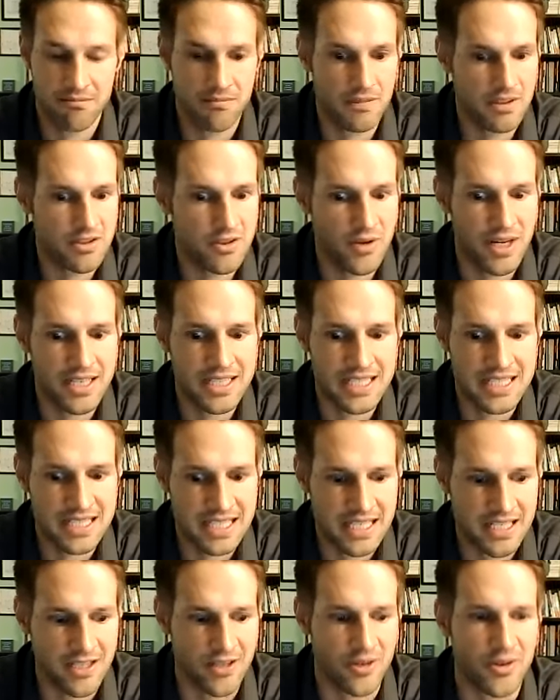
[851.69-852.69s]
it's great to
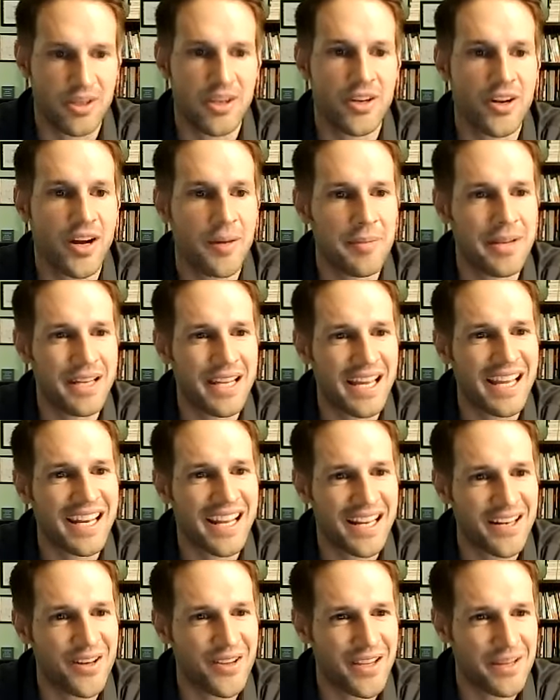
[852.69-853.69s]
see you. I mean, and
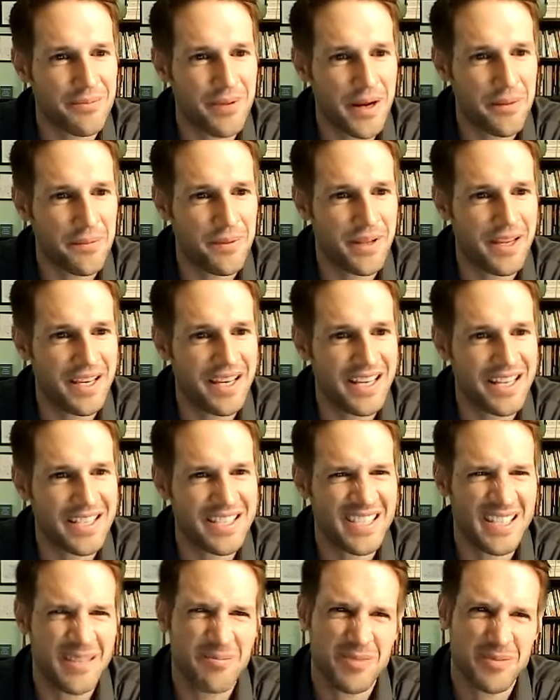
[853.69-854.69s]
I know that probably
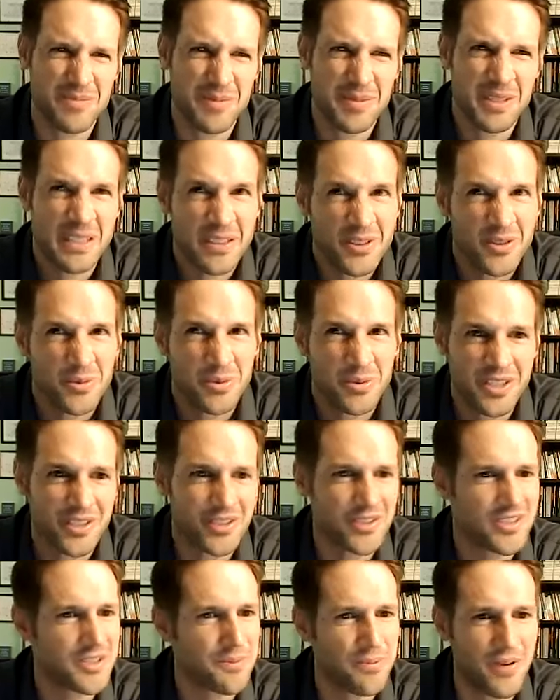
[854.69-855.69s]
seems maybe a little
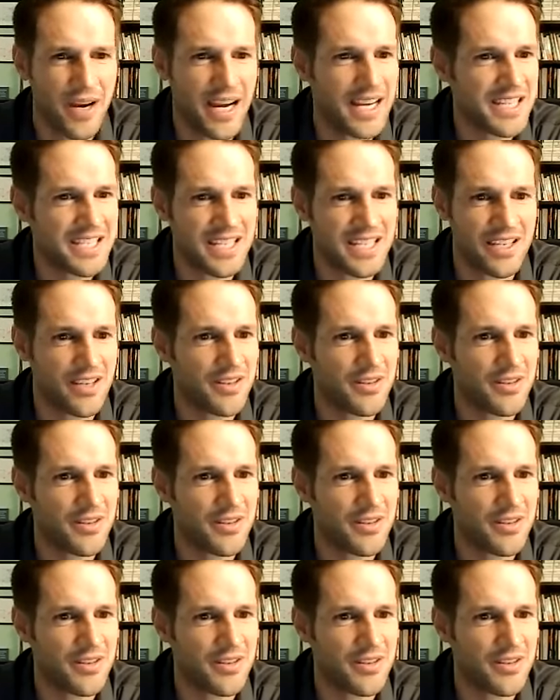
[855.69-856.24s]
weird, surprising.